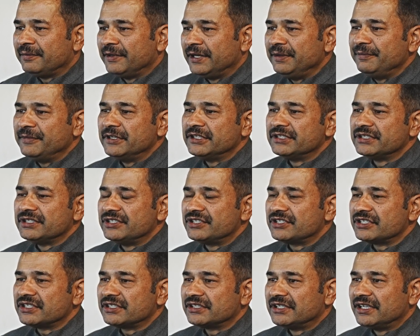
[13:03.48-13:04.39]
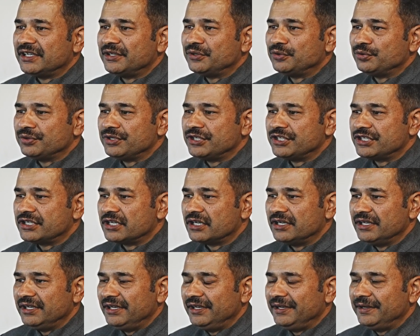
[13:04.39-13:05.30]
very much interested to
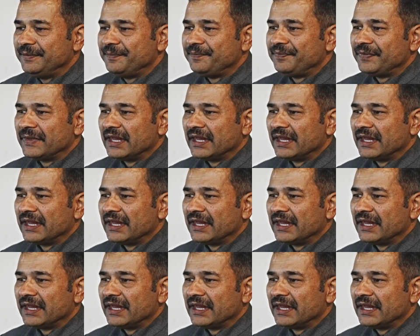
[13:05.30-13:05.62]
study